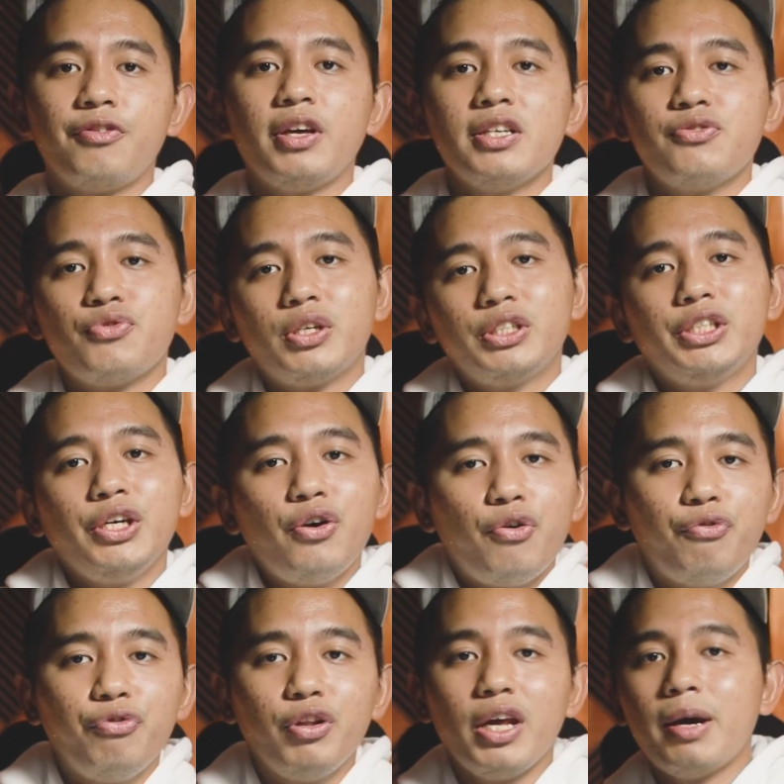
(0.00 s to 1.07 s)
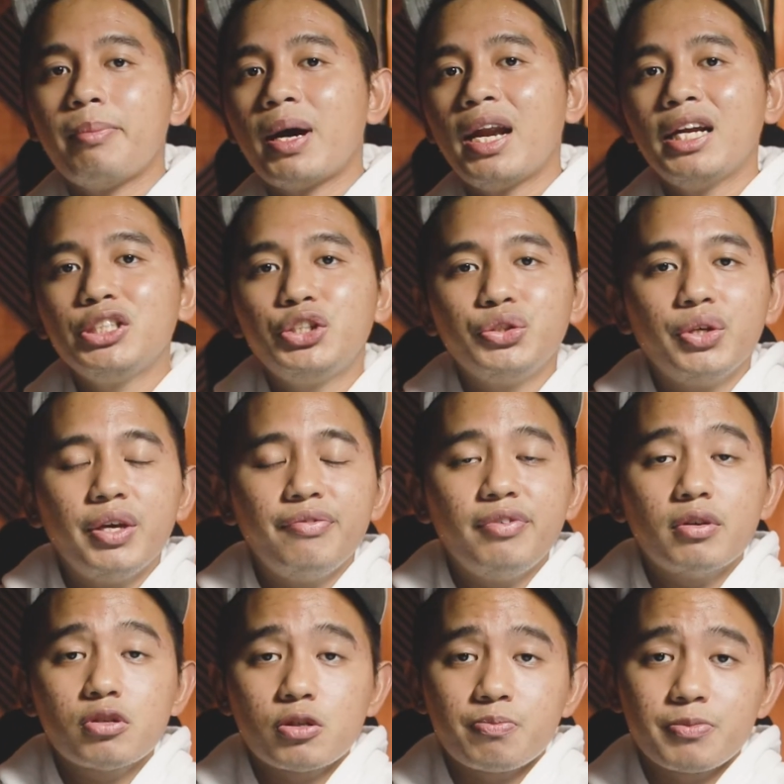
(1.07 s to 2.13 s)
Thanks for watching. Hopefully I managed to give
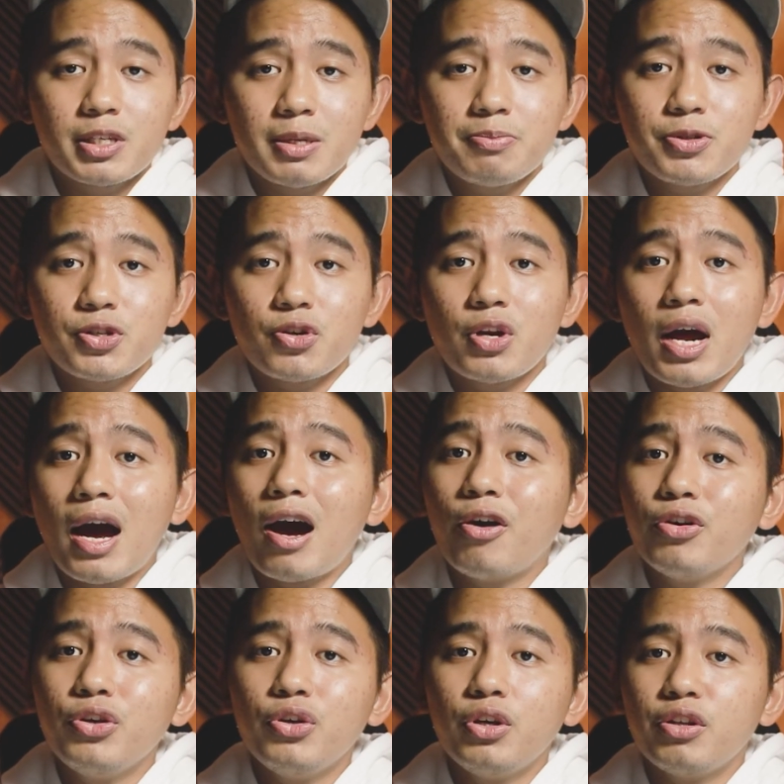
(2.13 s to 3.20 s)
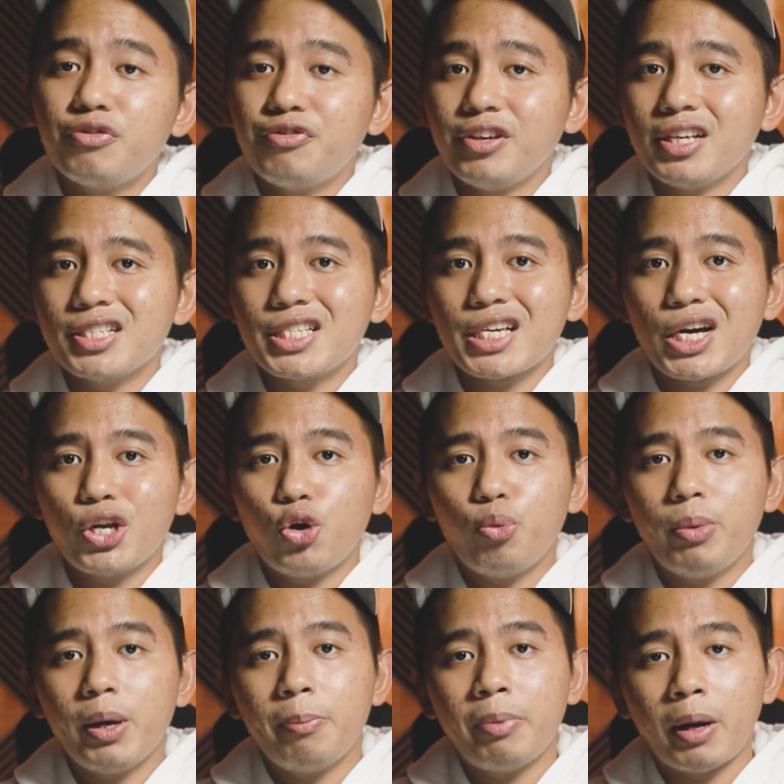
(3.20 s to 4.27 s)
you some tips on how you can fix
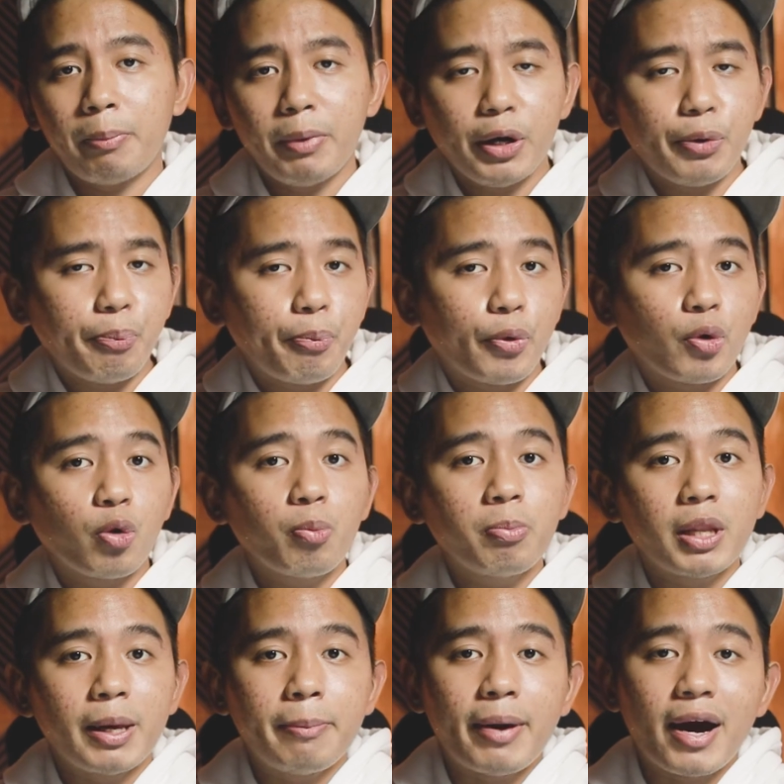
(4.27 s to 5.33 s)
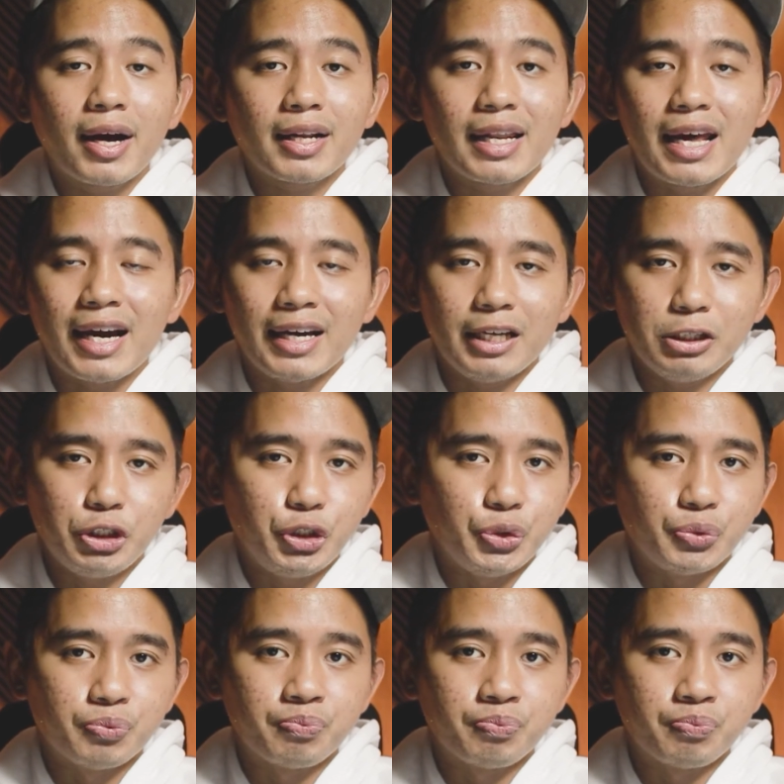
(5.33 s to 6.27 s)
Adobe Premiere Pro playback lag issue.